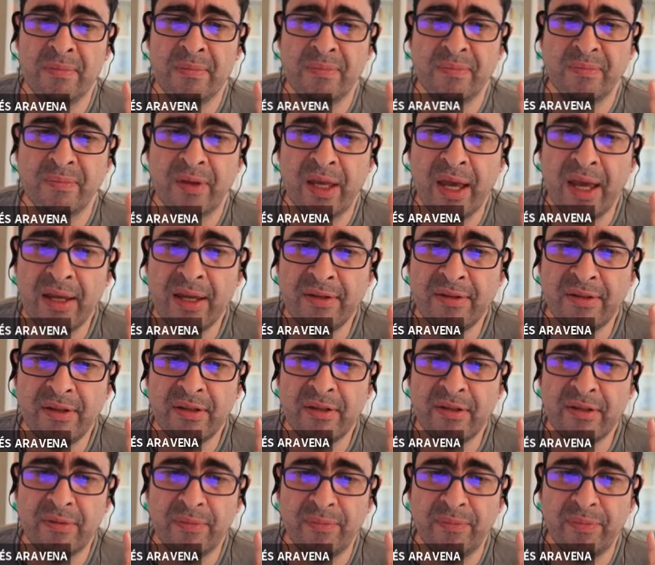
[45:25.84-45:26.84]

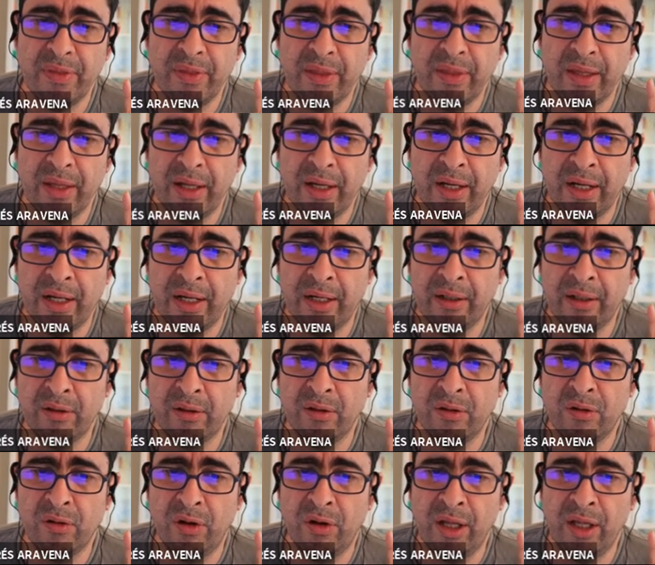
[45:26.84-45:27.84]
cases are
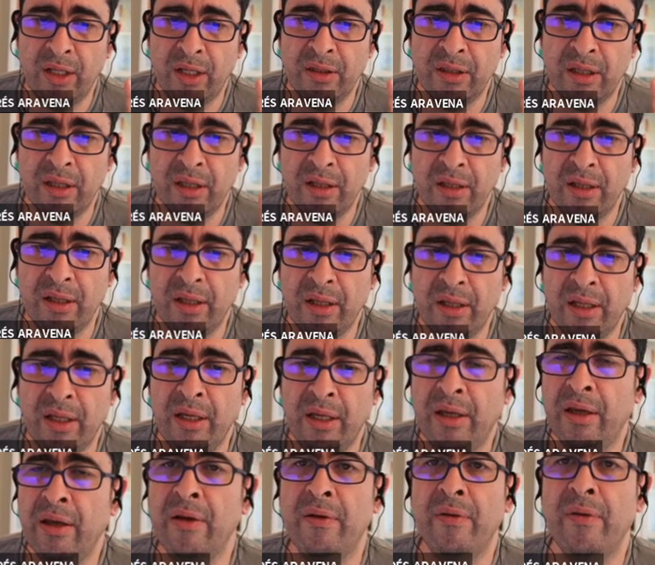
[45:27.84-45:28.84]
connected,
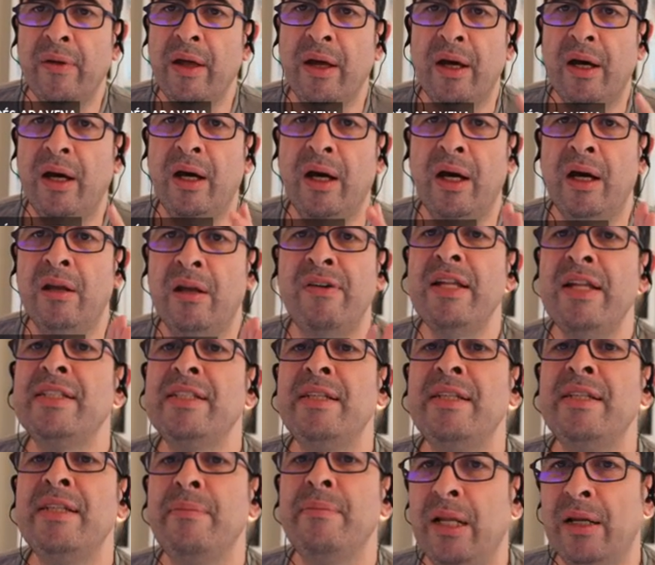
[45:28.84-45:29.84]
are very
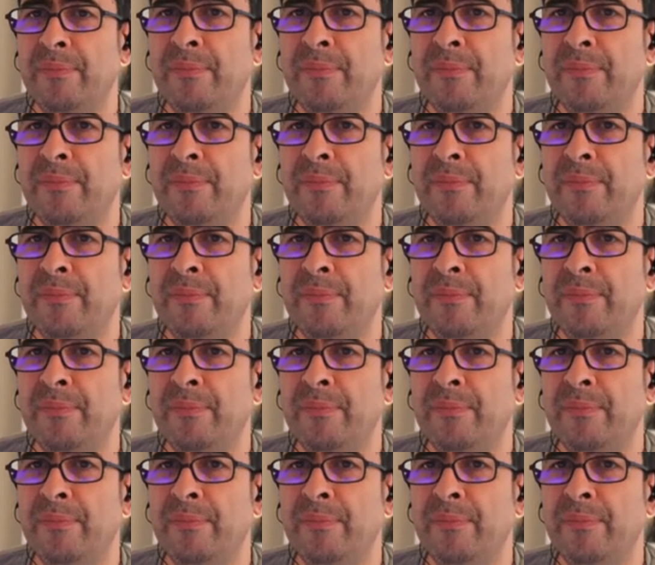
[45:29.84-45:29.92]
similar.